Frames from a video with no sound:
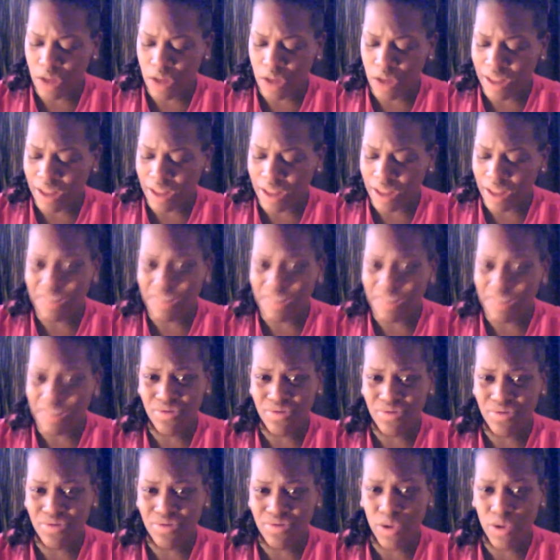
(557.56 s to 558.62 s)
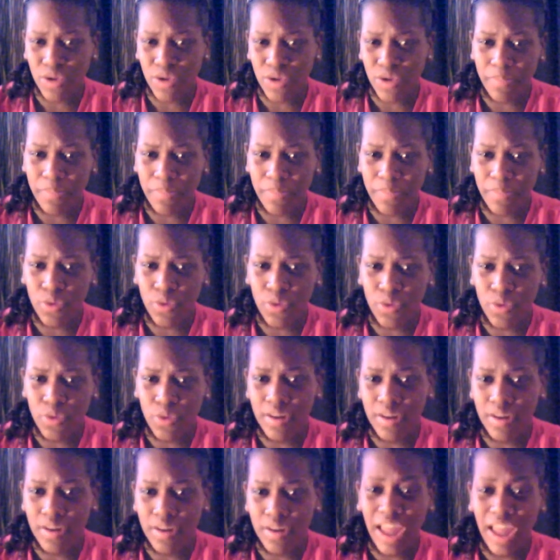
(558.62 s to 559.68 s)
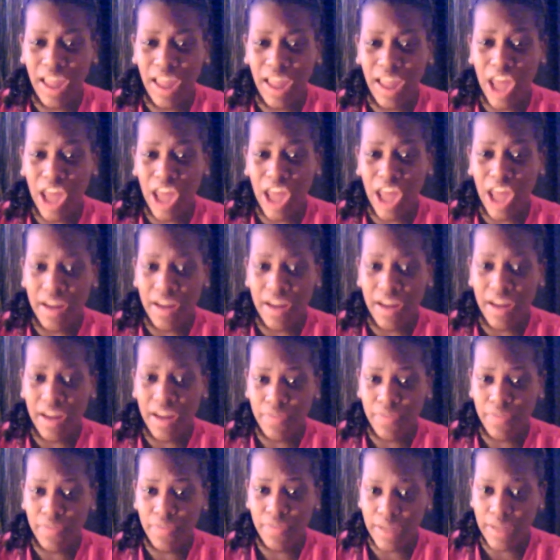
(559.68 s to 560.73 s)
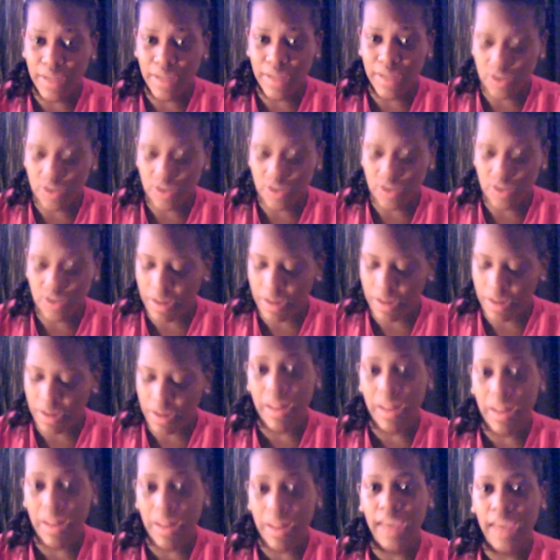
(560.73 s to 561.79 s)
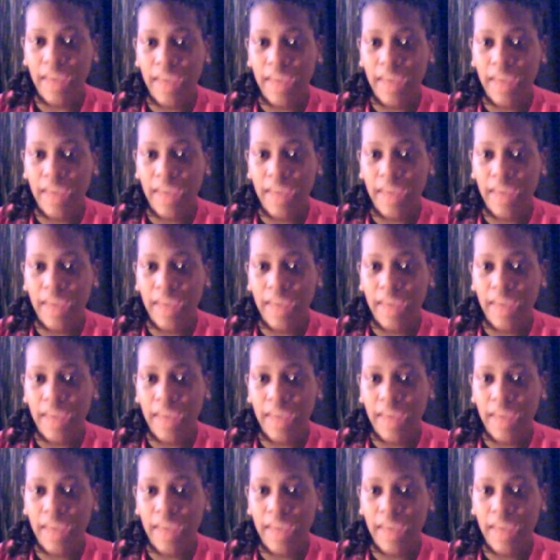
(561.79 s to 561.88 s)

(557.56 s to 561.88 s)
this drip through, like a lot of fluid drip down my leg.